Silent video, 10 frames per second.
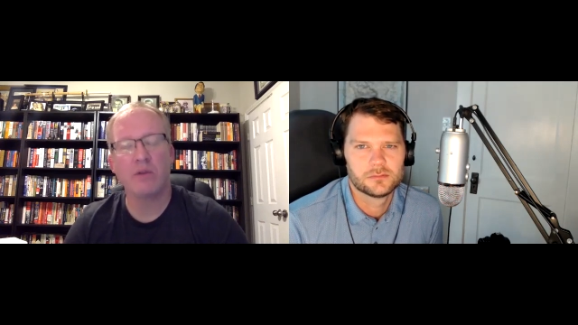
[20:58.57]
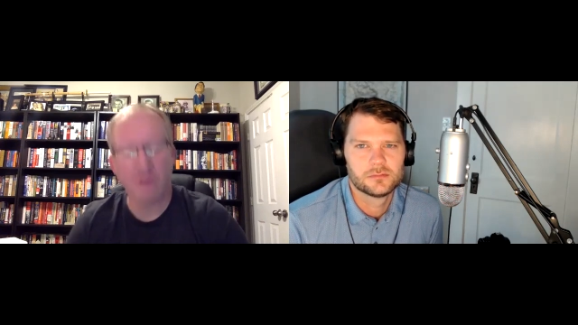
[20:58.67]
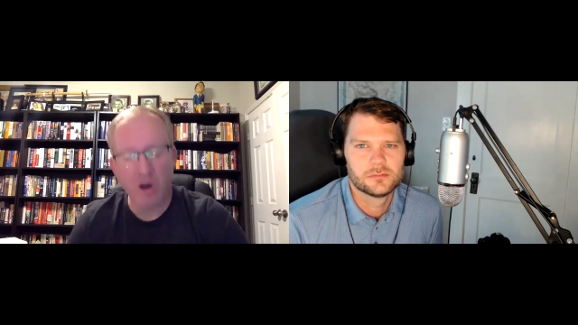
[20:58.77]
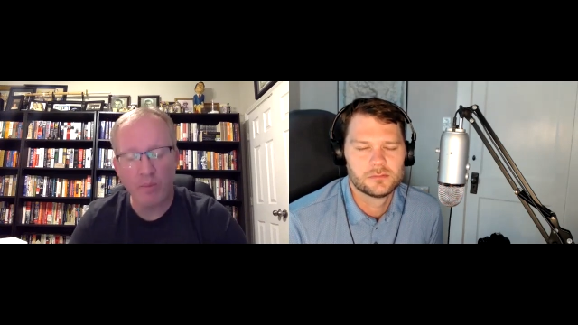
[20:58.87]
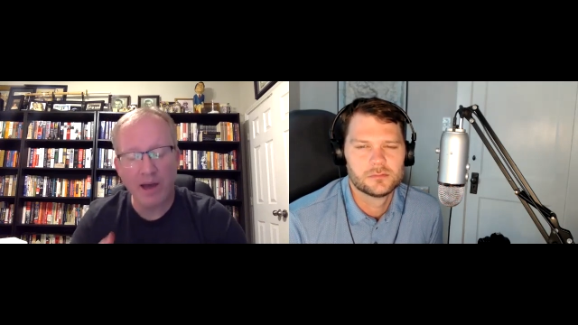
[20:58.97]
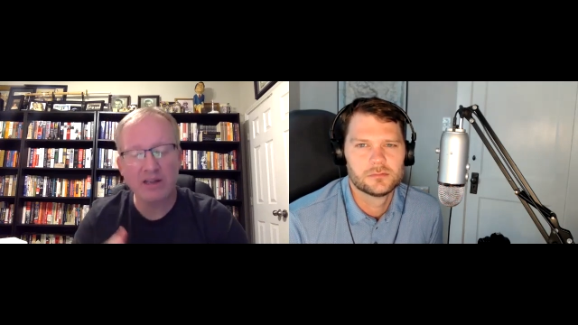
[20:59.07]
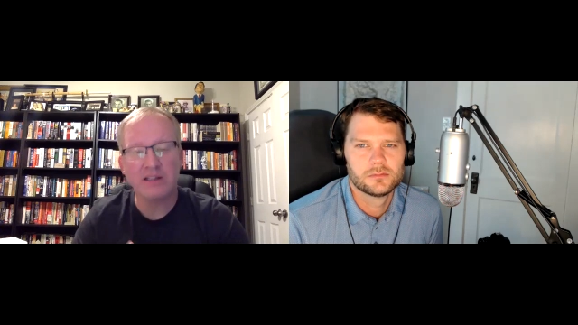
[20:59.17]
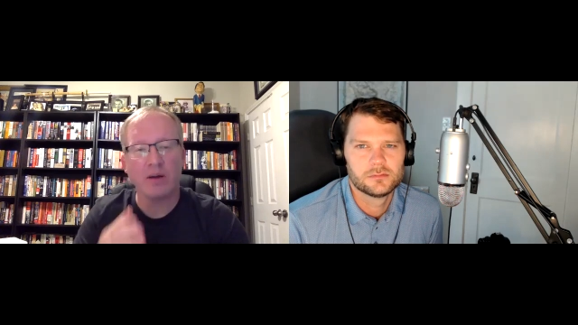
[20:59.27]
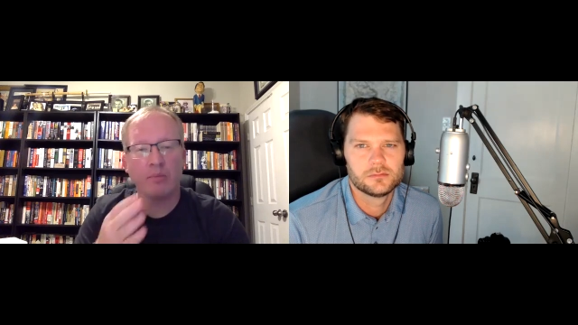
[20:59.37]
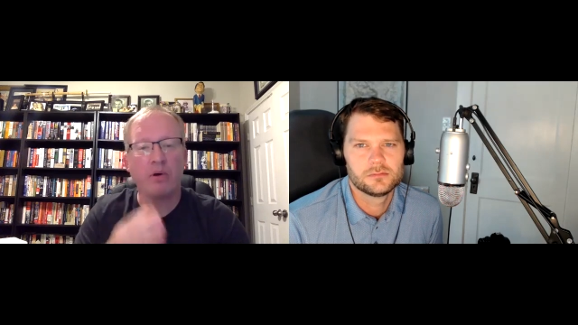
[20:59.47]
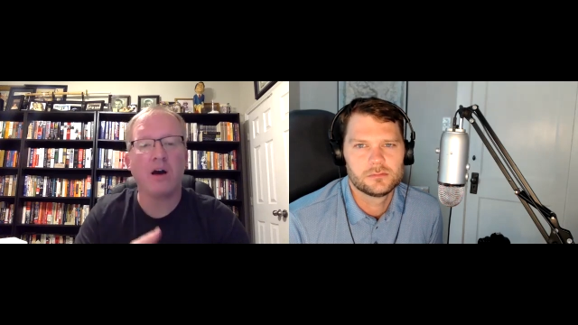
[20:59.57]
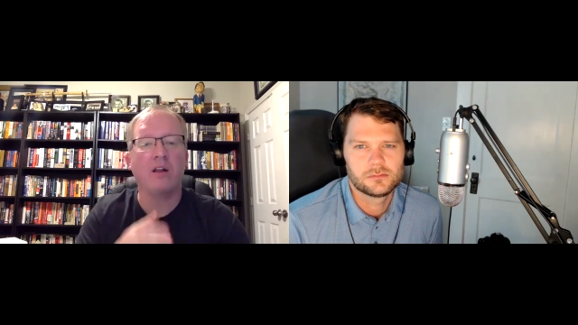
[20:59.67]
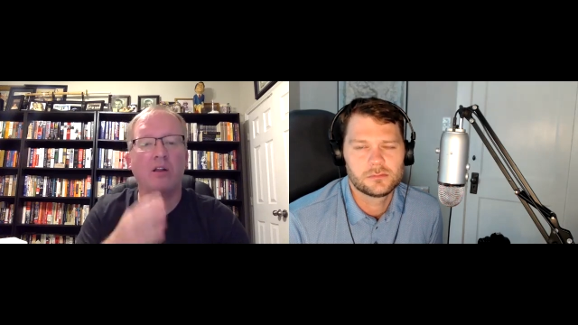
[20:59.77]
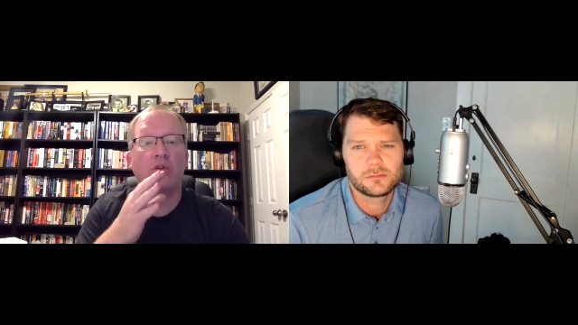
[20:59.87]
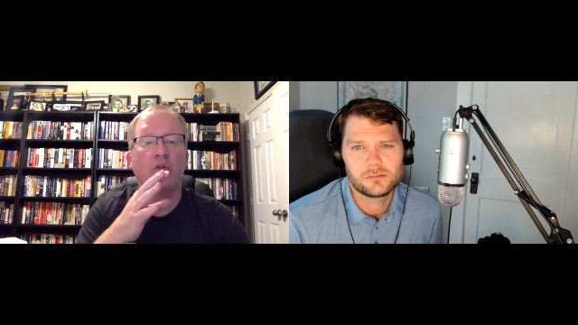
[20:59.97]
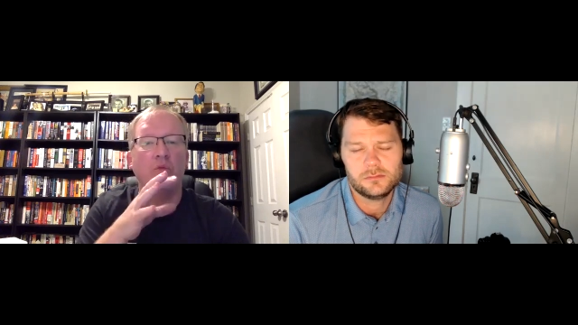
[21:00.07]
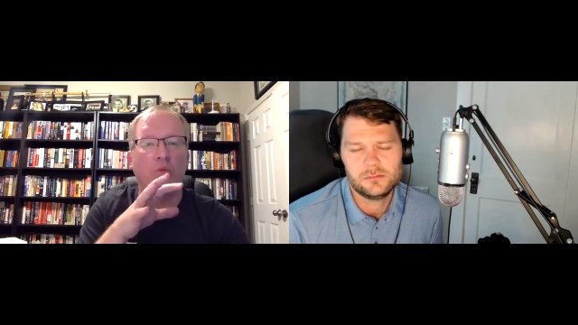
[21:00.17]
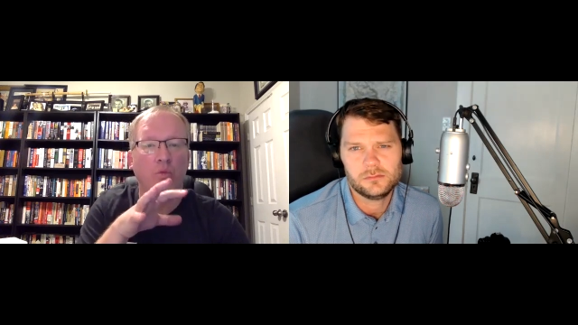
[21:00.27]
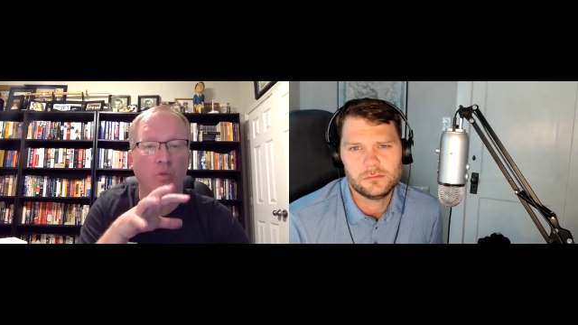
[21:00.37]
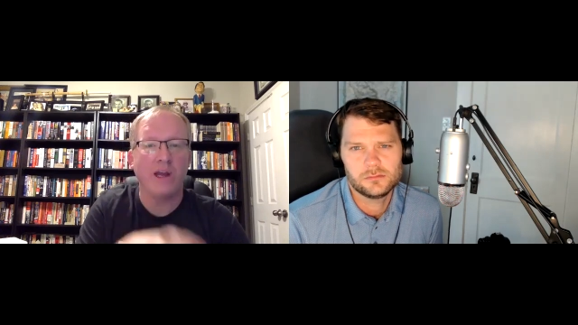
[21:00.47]
Speaker 1: We've gone back to that Apollo
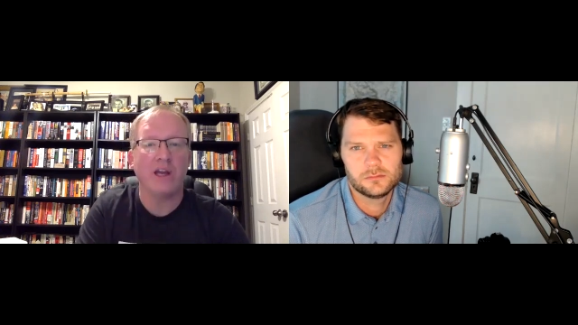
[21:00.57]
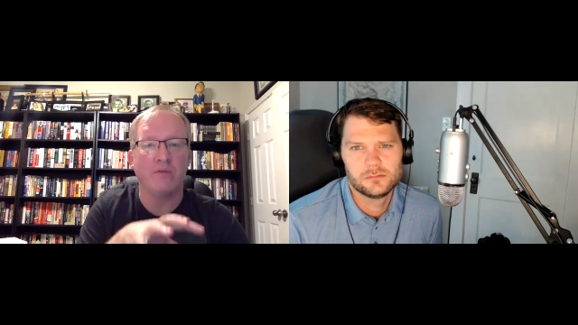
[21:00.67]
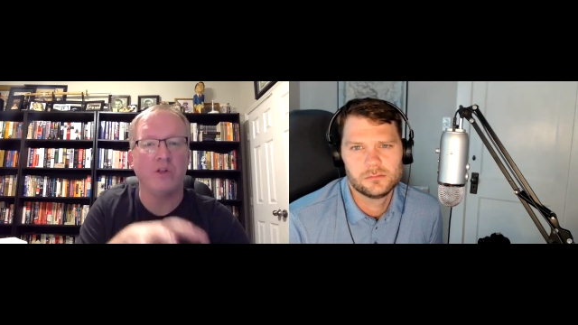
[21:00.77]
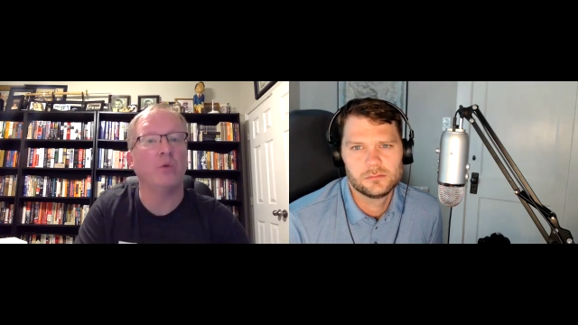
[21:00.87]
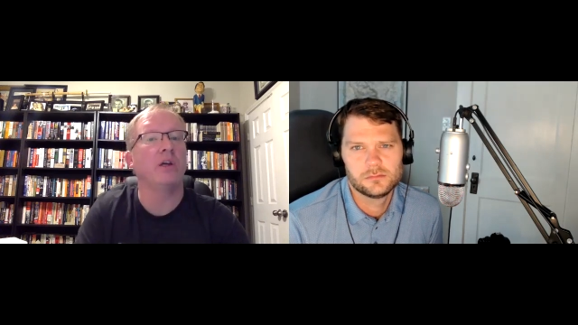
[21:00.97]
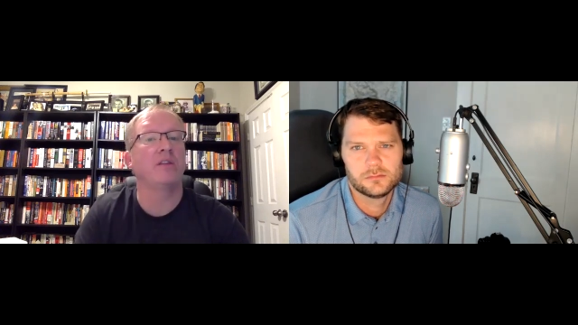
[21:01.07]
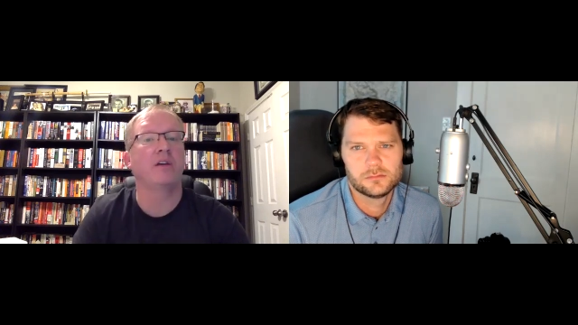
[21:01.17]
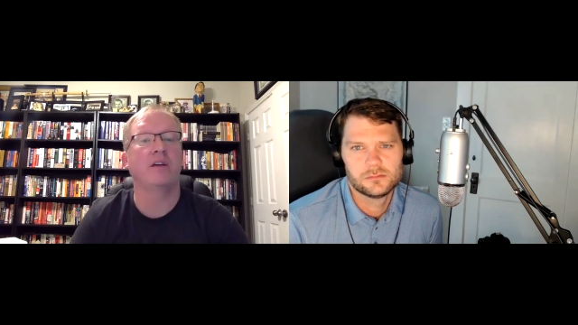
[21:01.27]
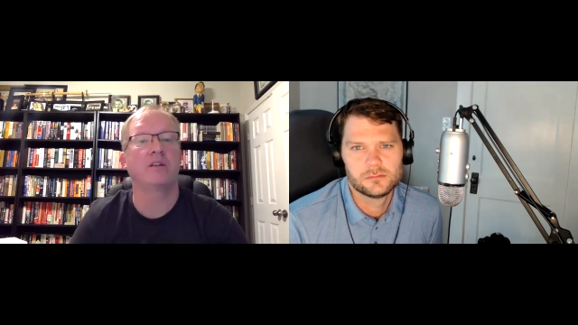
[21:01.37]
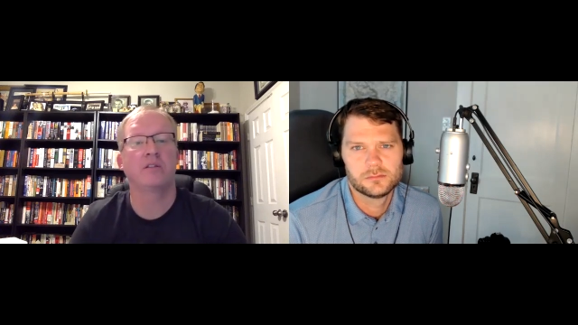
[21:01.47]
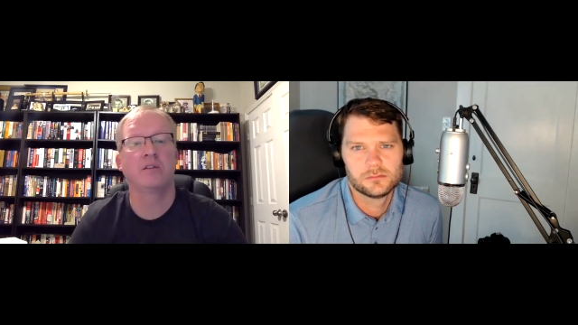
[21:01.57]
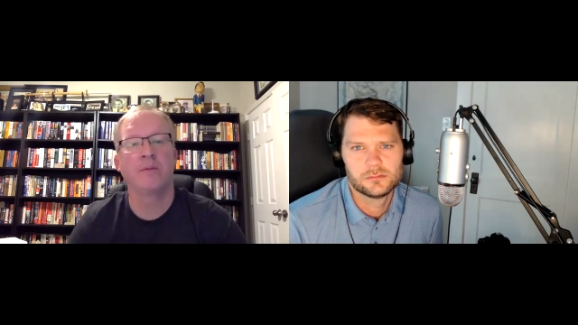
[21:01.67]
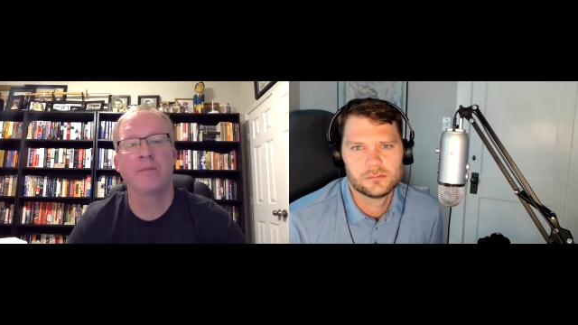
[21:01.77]
way of doing things,